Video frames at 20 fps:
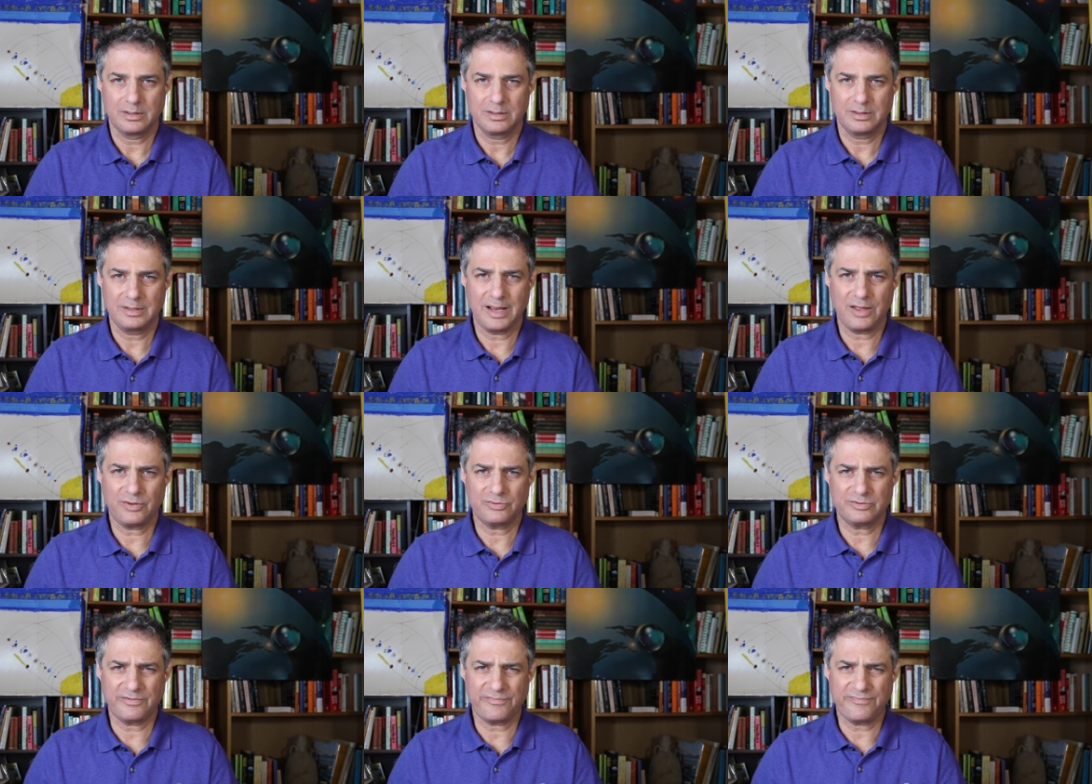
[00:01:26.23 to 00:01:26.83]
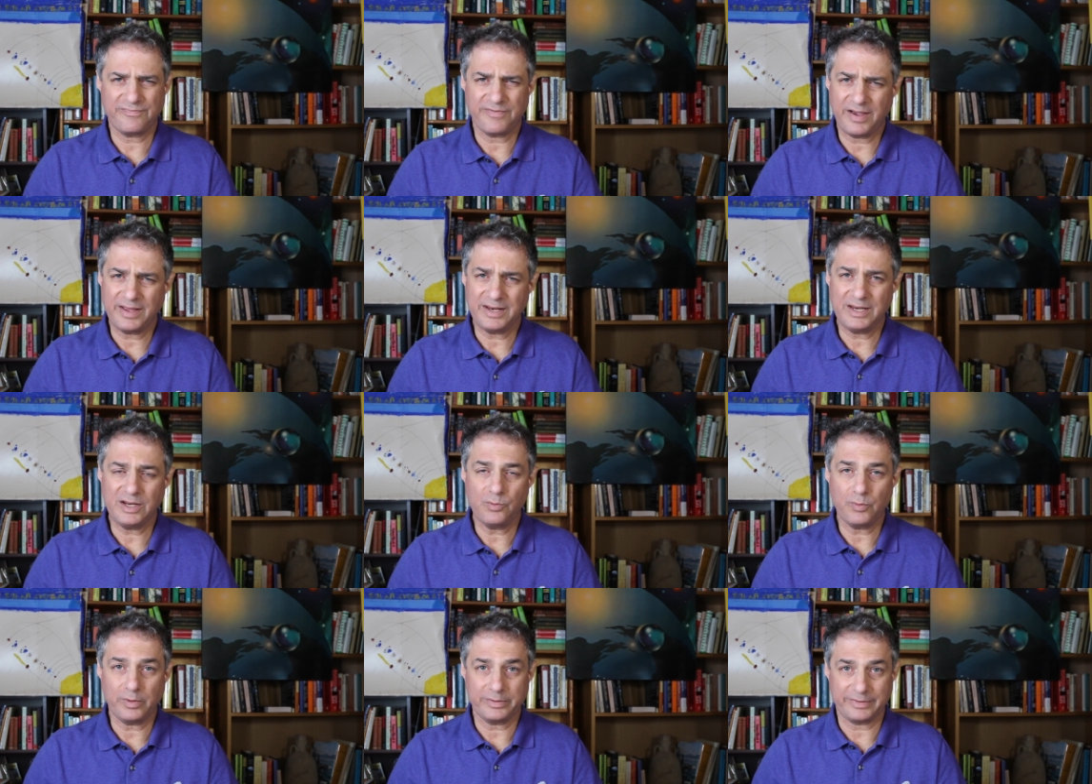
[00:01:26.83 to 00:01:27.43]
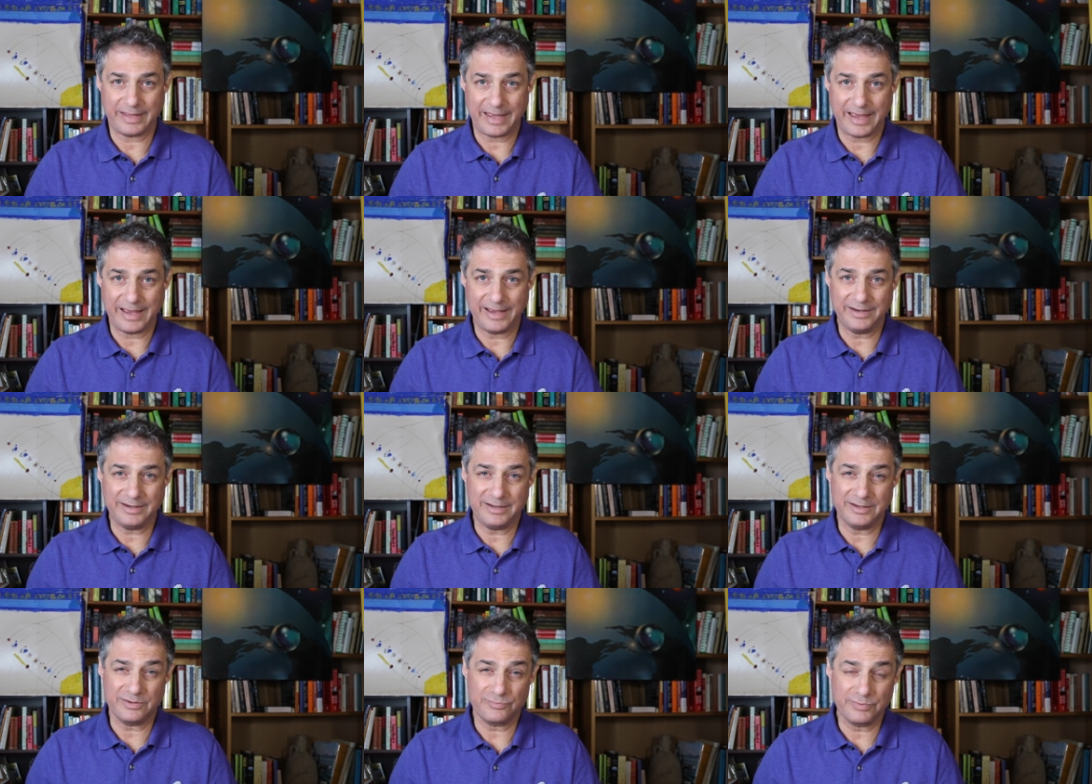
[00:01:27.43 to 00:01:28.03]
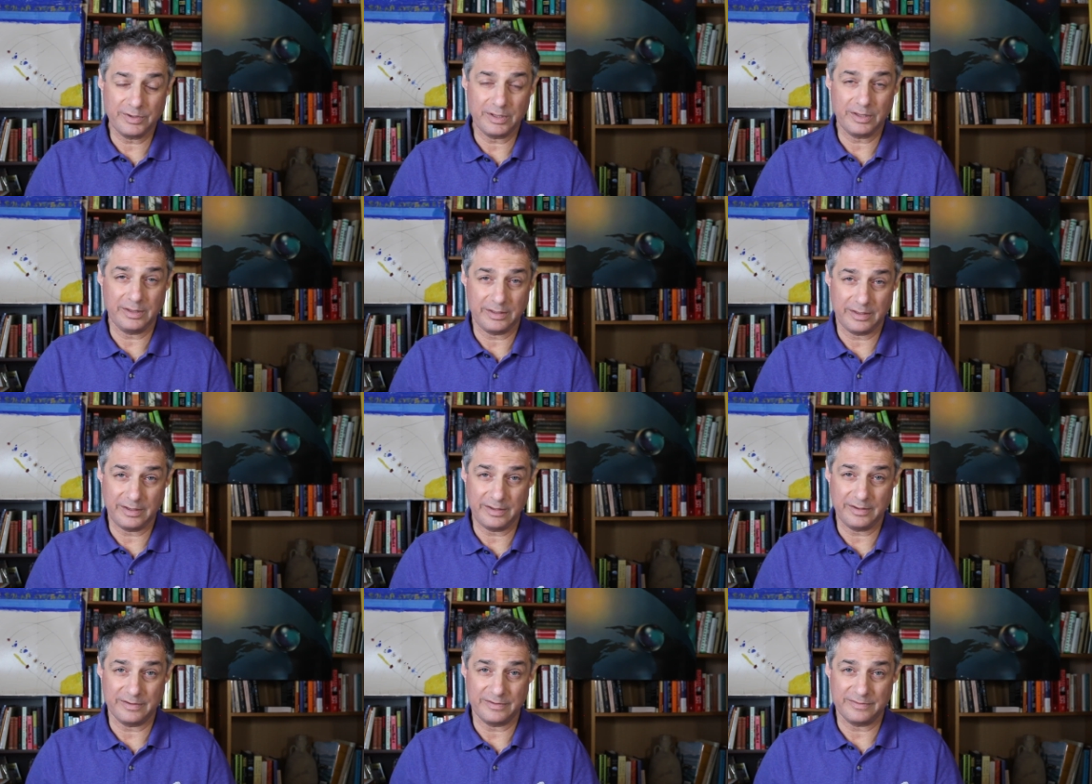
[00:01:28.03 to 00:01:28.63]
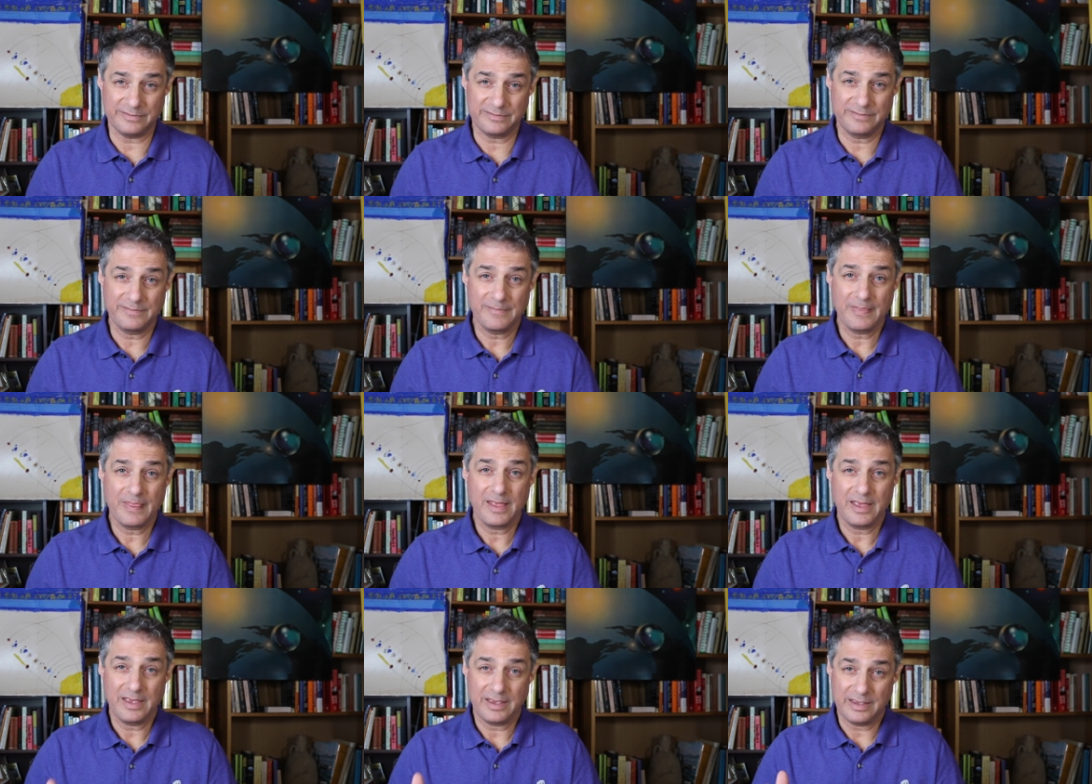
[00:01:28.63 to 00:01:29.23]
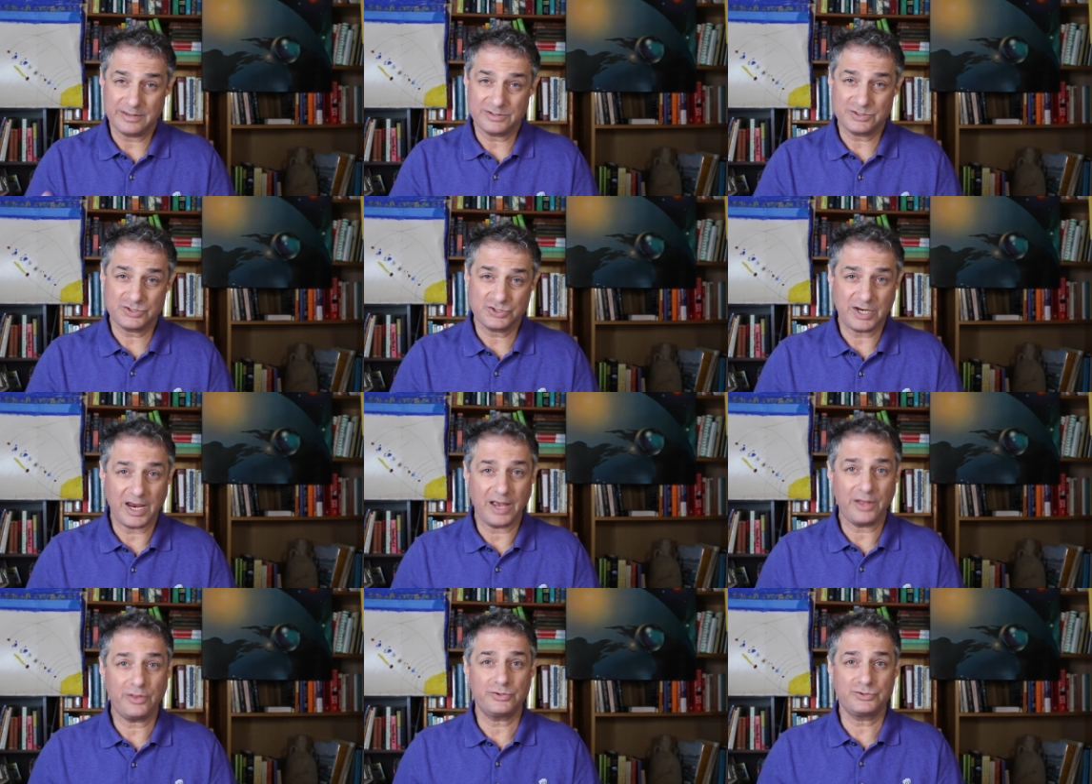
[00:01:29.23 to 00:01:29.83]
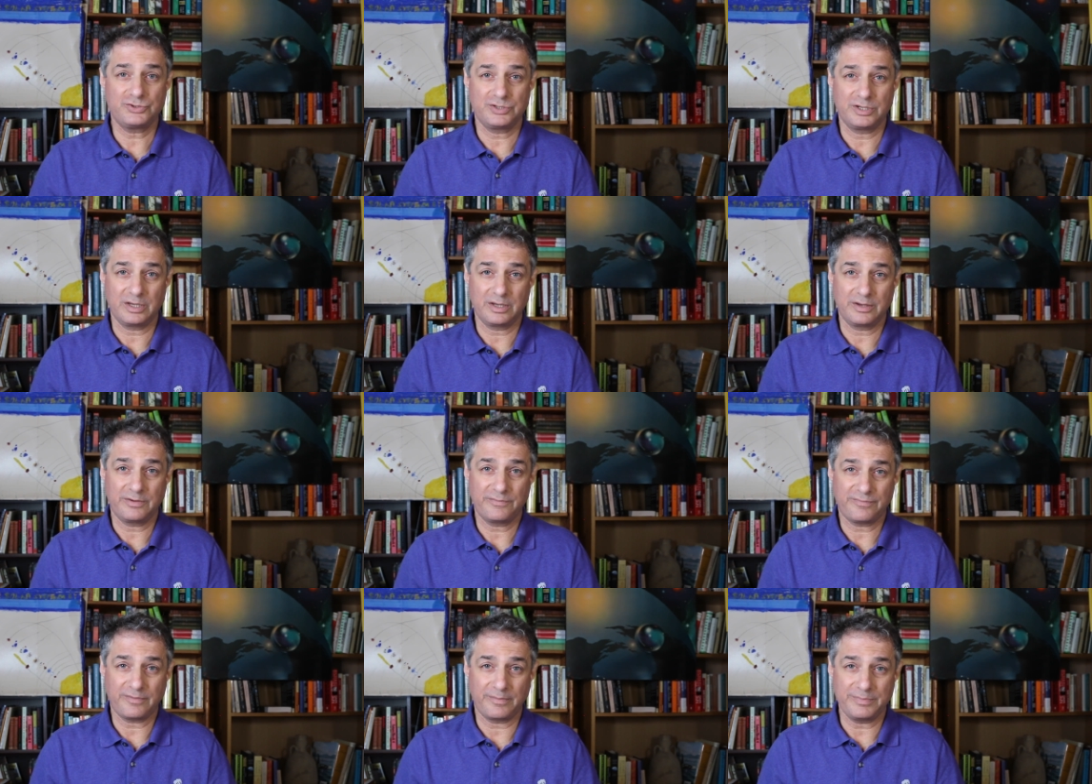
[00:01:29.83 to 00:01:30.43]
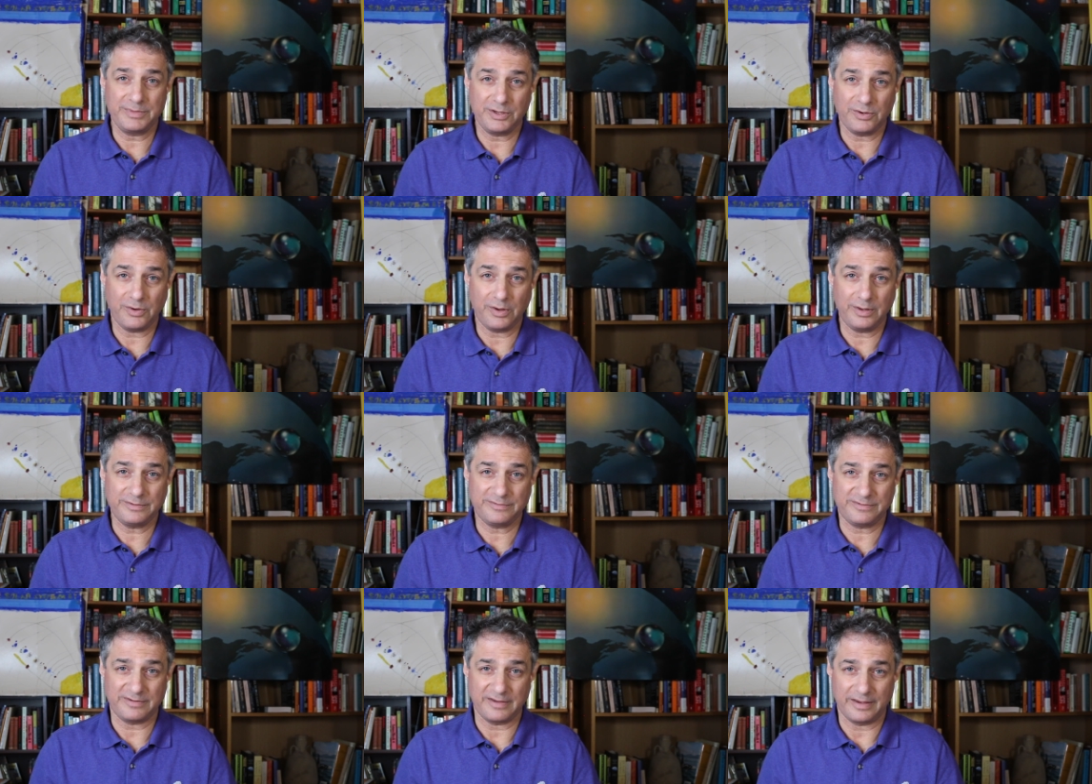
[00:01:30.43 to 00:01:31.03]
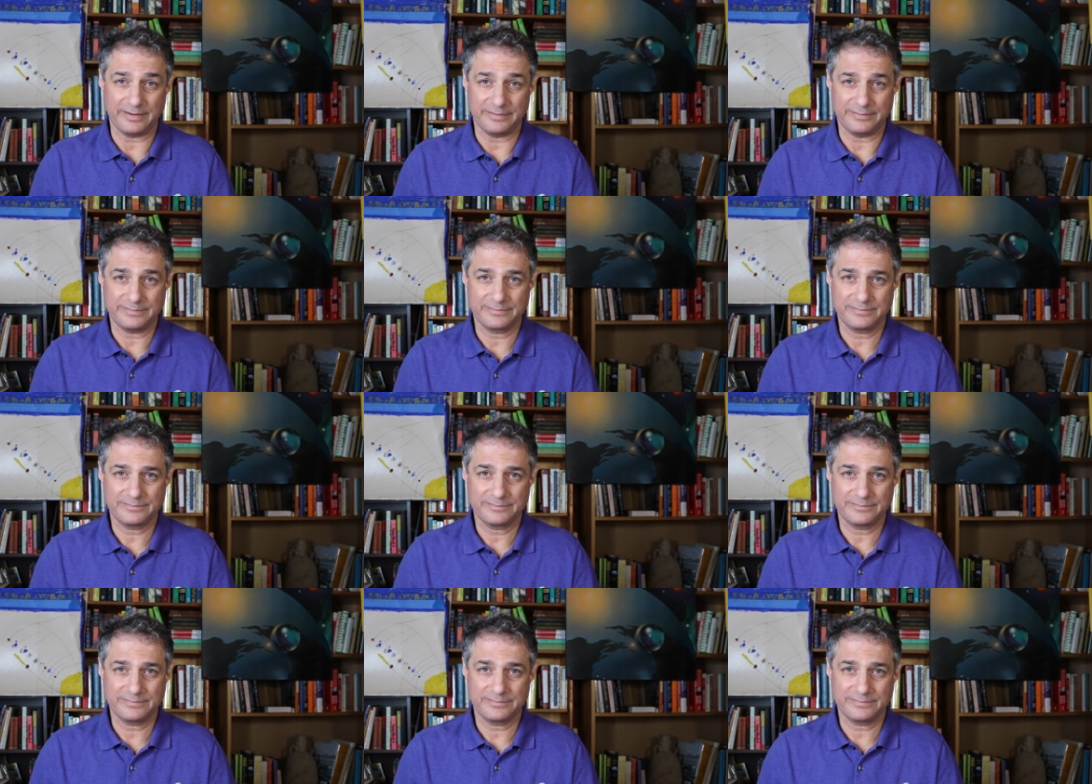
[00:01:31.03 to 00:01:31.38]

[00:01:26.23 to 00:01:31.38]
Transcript: Now, defining what the Hadean really is, is challenging from the onset.